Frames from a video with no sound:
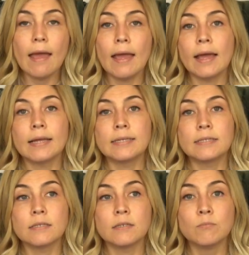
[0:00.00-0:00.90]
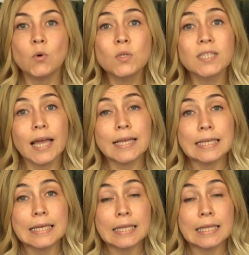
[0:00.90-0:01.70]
and most likely